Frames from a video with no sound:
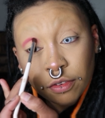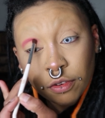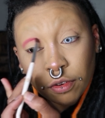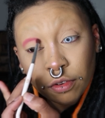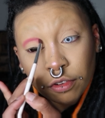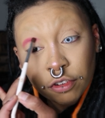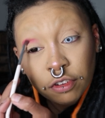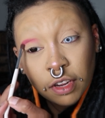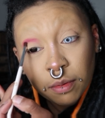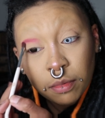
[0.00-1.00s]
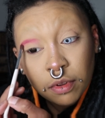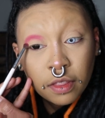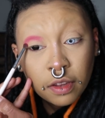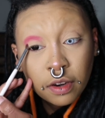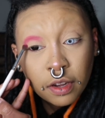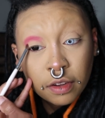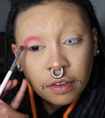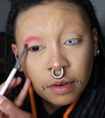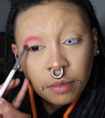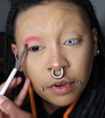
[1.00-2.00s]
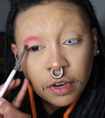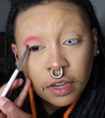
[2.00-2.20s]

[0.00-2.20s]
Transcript: circle shape. And then next I'm going